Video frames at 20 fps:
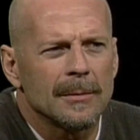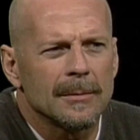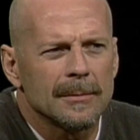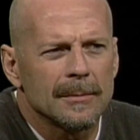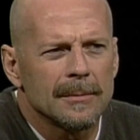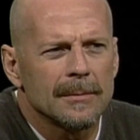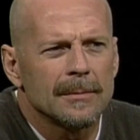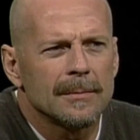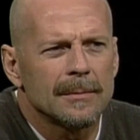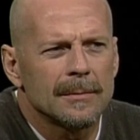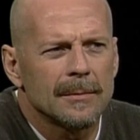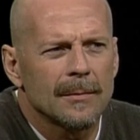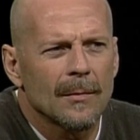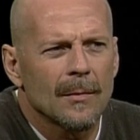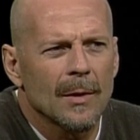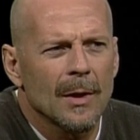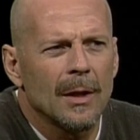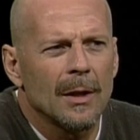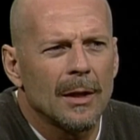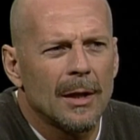You know, and
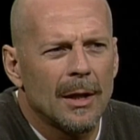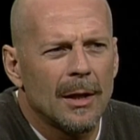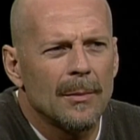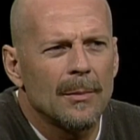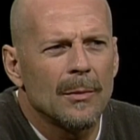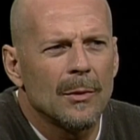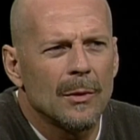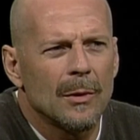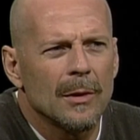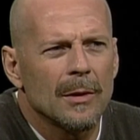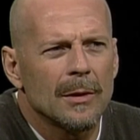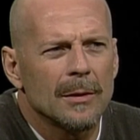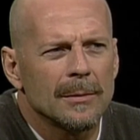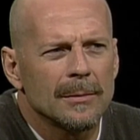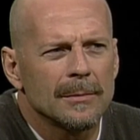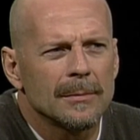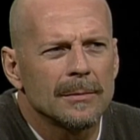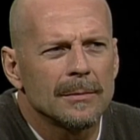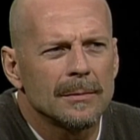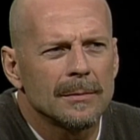books and documentaries
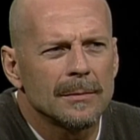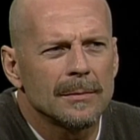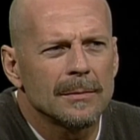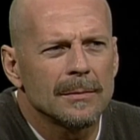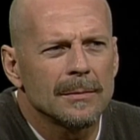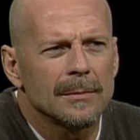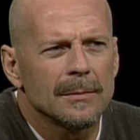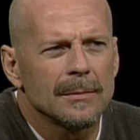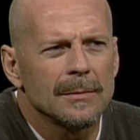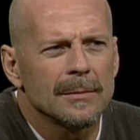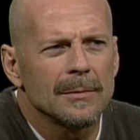have been written about